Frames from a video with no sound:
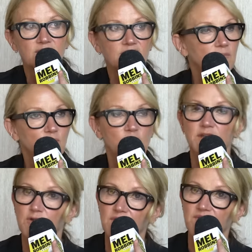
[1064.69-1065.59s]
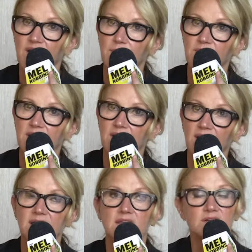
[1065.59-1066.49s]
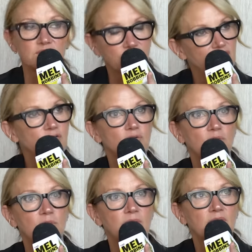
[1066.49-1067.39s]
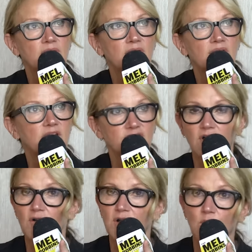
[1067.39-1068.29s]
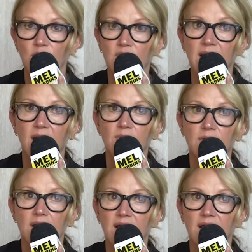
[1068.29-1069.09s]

something really good is happening. I can assume that it's all going to work out,